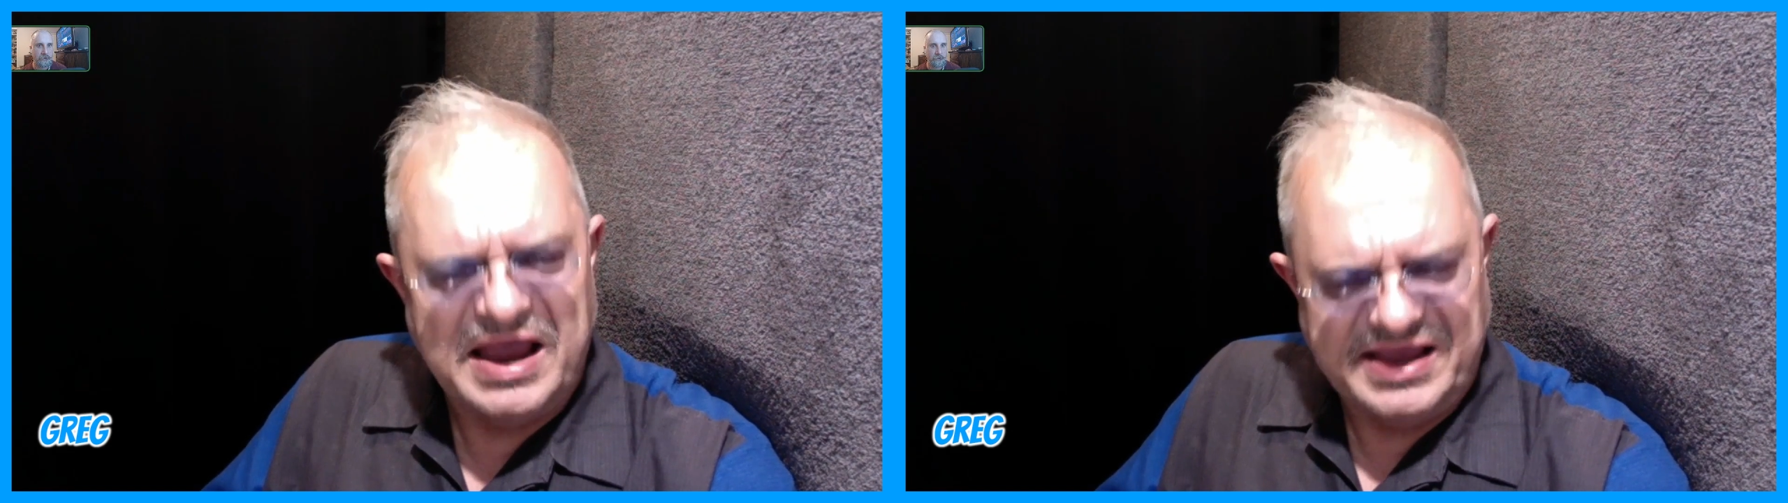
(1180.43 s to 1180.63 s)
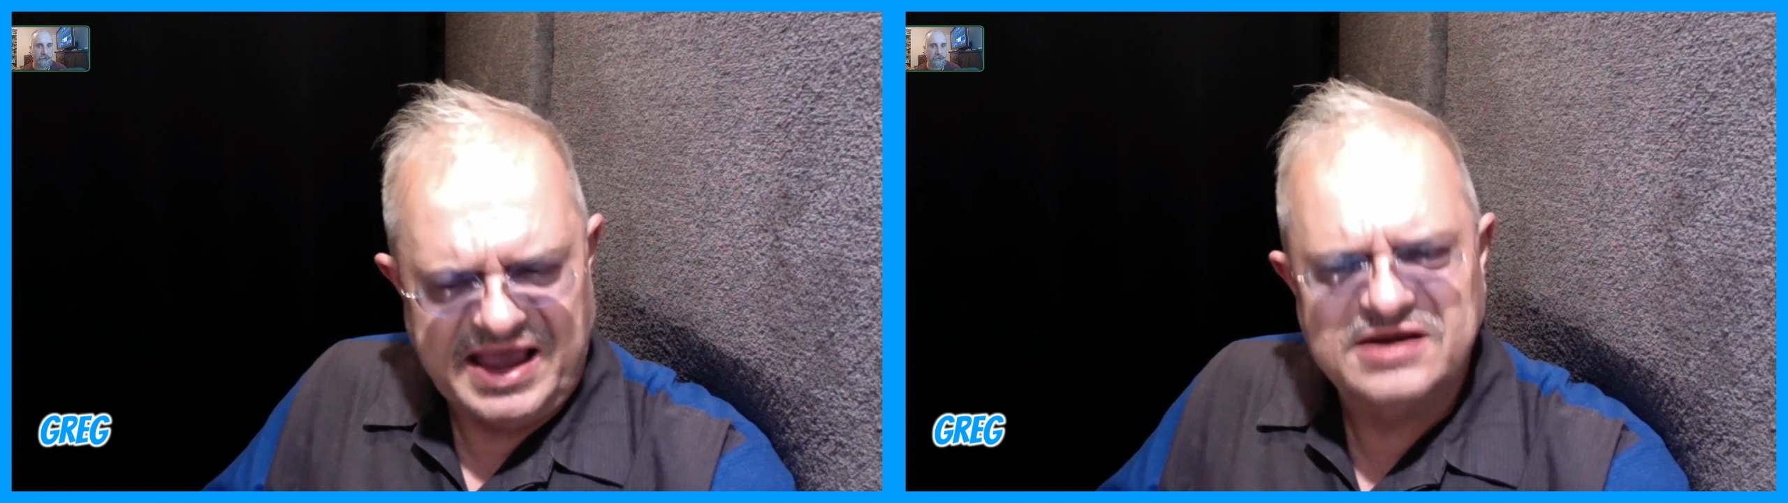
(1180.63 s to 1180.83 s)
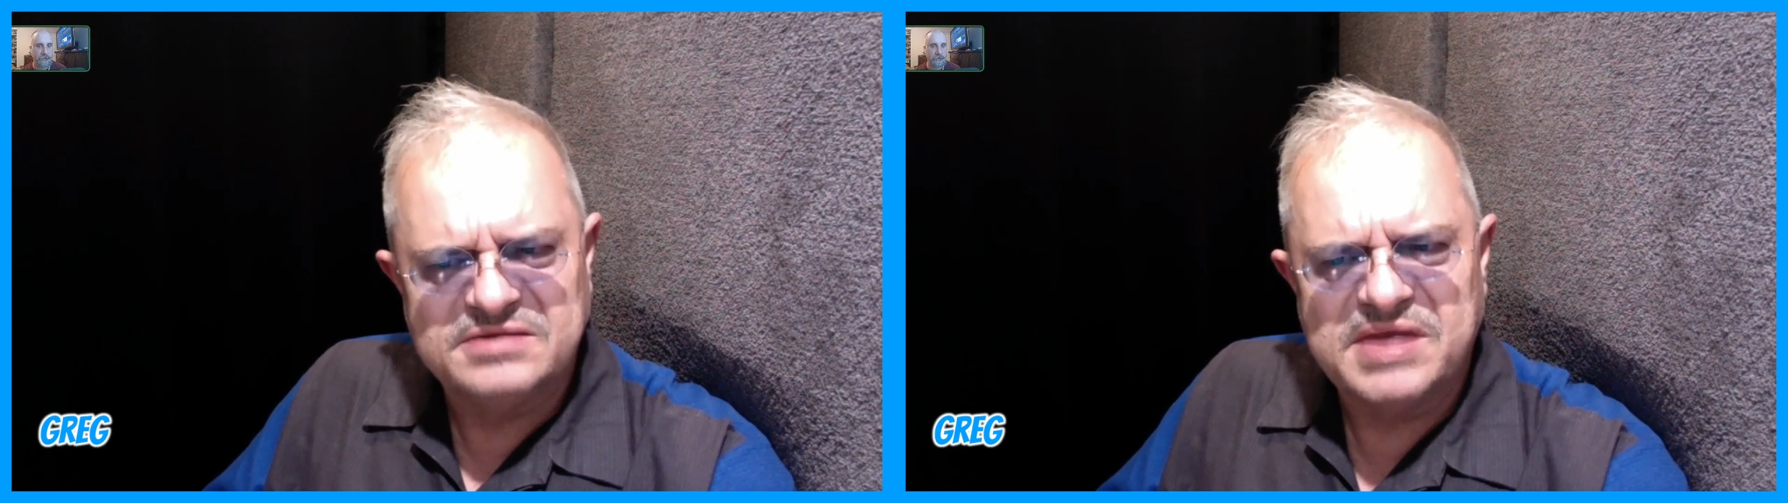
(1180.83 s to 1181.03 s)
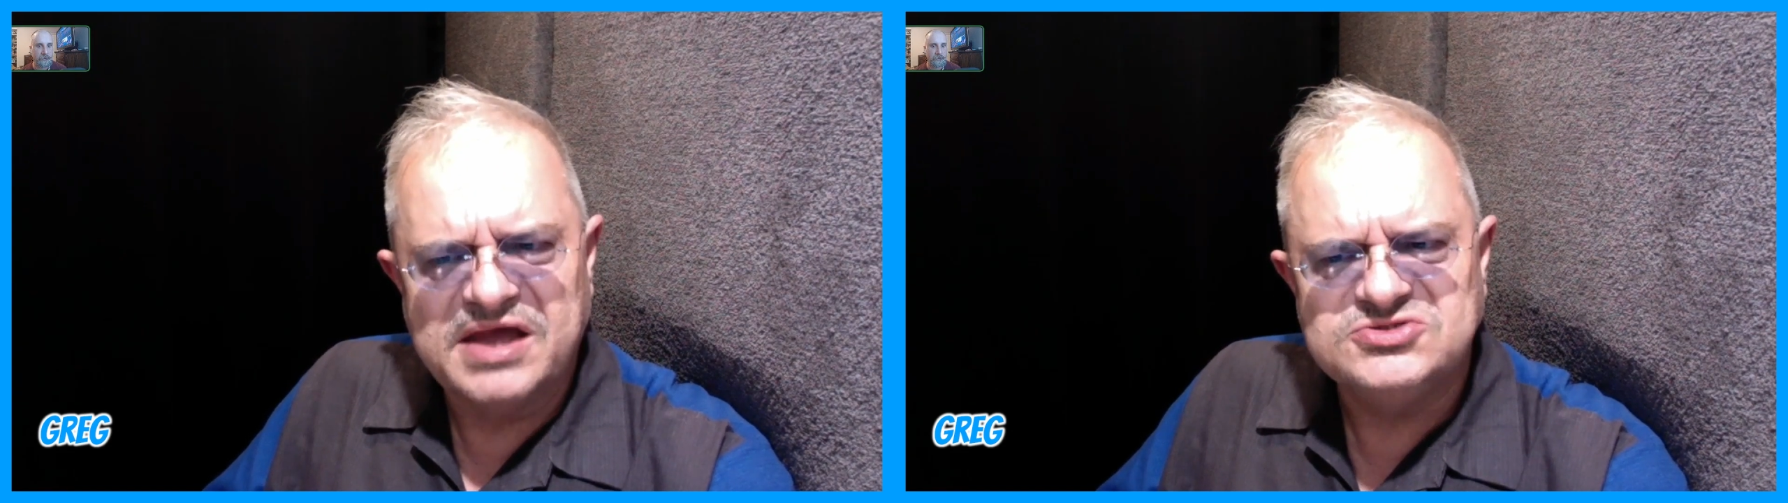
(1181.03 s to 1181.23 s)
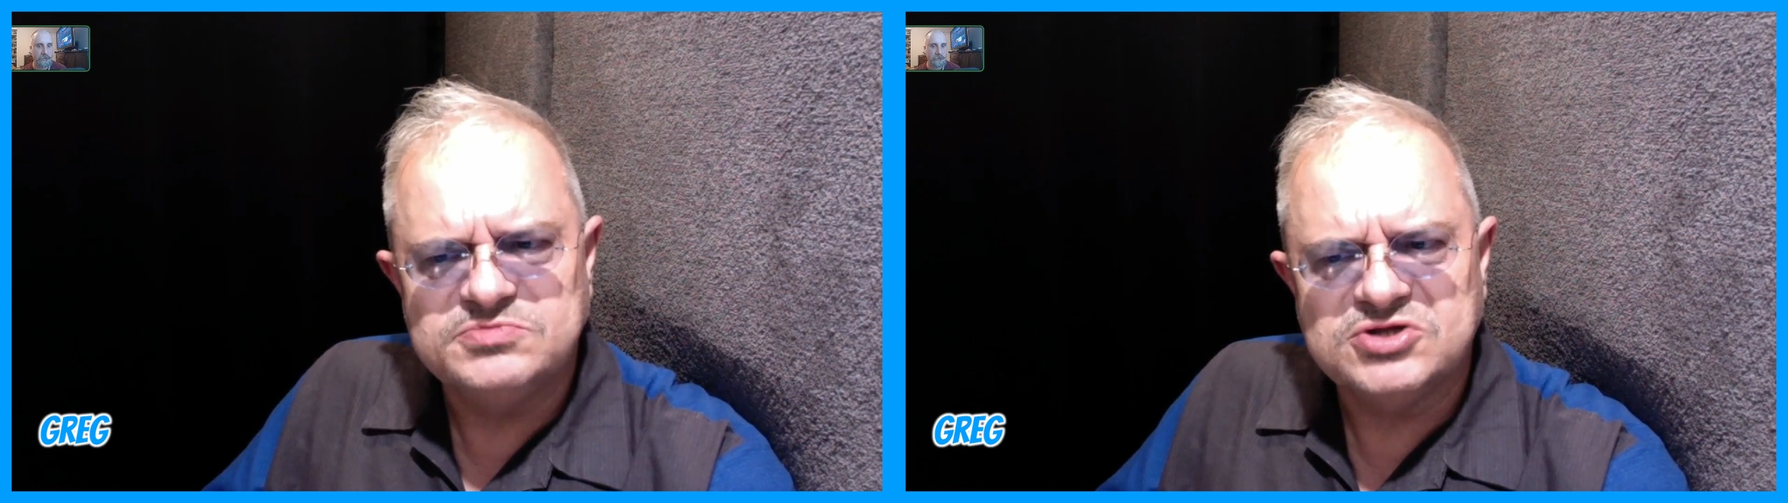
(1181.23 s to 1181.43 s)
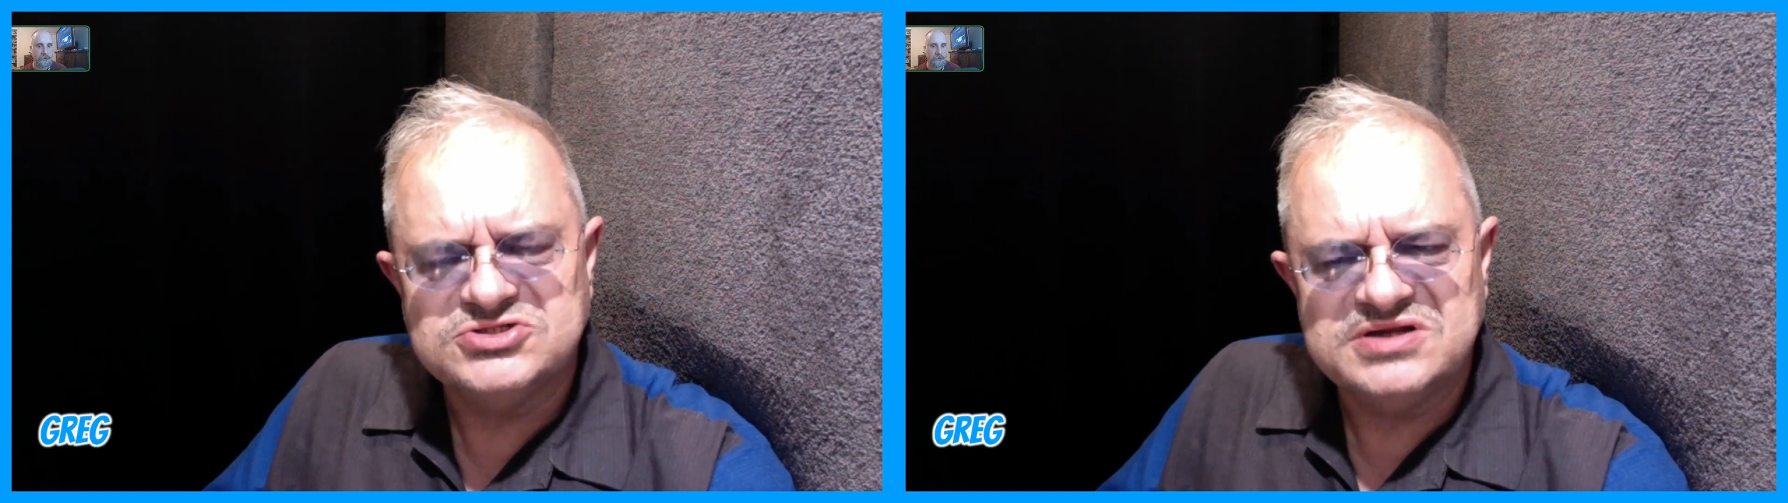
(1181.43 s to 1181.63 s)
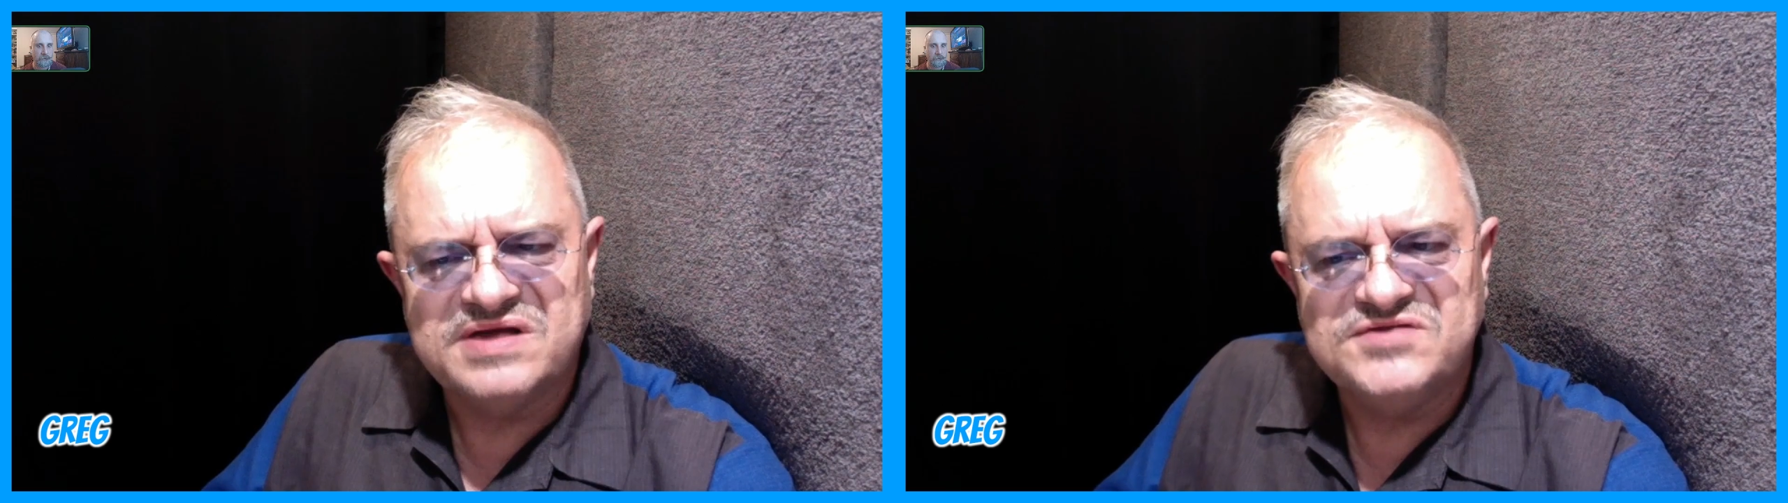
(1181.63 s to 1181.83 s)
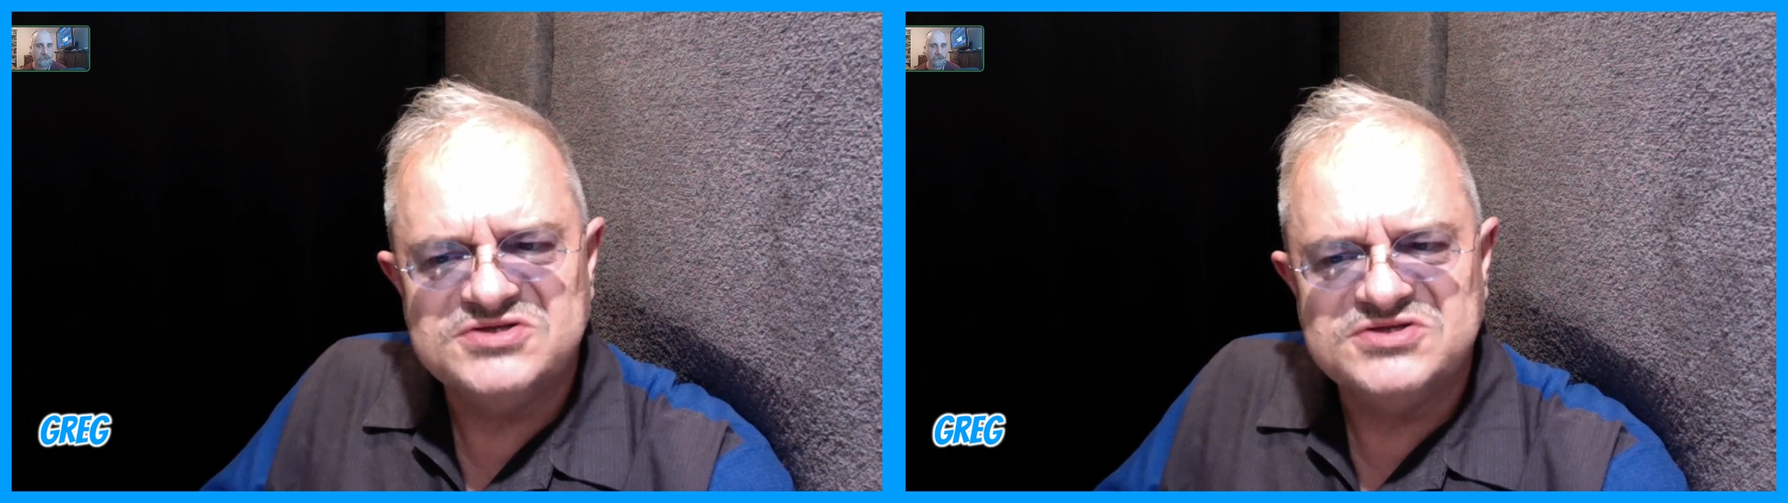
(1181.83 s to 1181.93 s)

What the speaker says: I can't imagine,